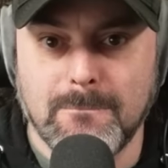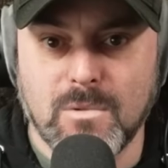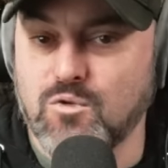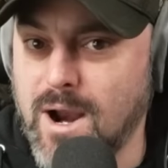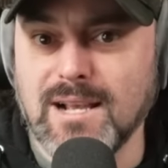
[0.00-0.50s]

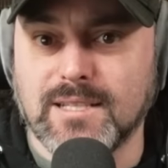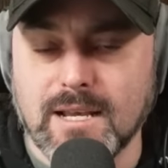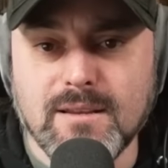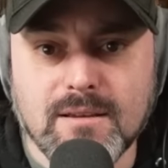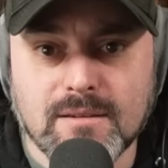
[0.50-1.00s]

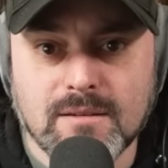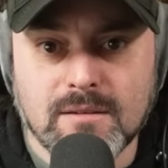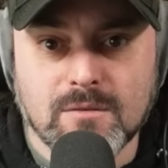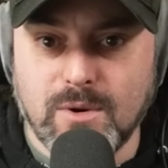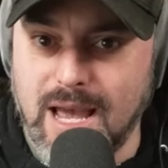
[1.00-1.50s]
Granted,
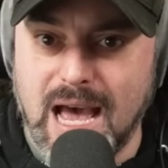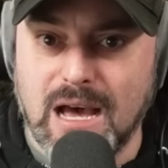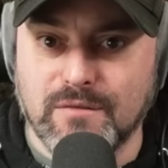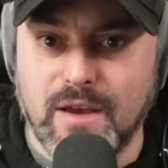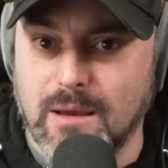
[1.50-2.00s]
we
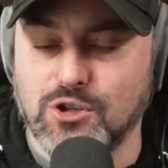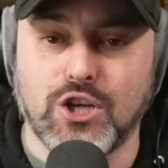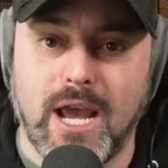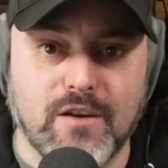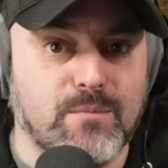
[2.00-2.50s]
have
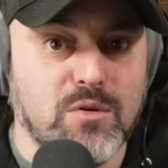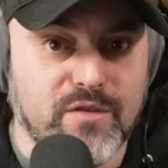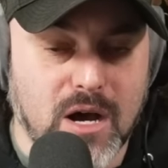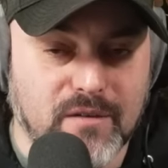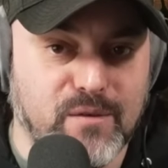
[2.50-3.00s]
MJF
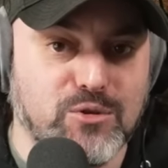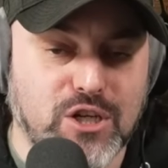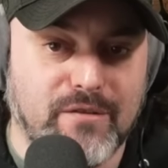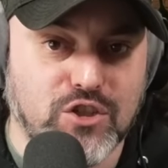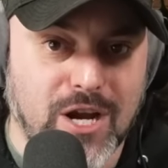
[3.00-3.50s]
moving on from
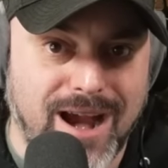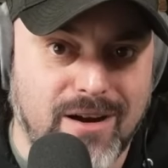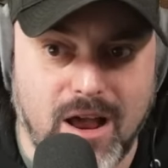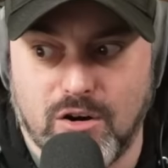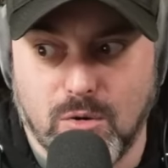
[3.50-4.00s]
Jeff
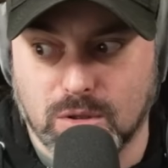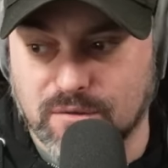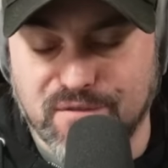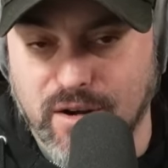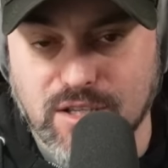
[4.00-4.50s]
Jarrett. I don't know what the
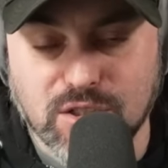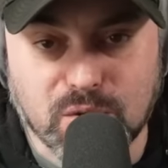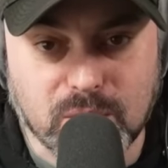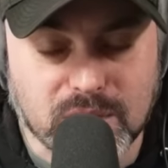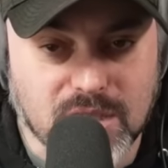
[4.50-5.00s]
fuck he's
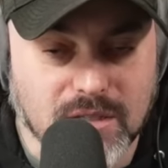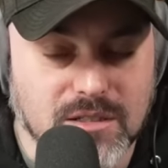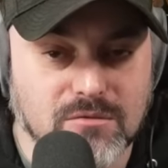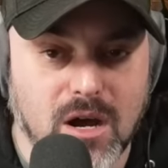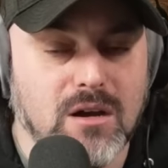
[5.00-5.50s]
doing with
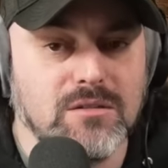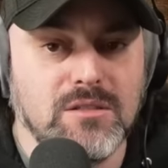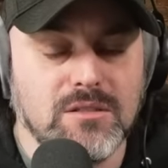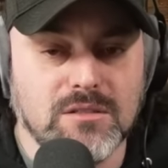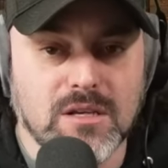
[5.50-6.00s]
Dustin
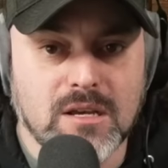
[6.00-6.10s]
Rhodes.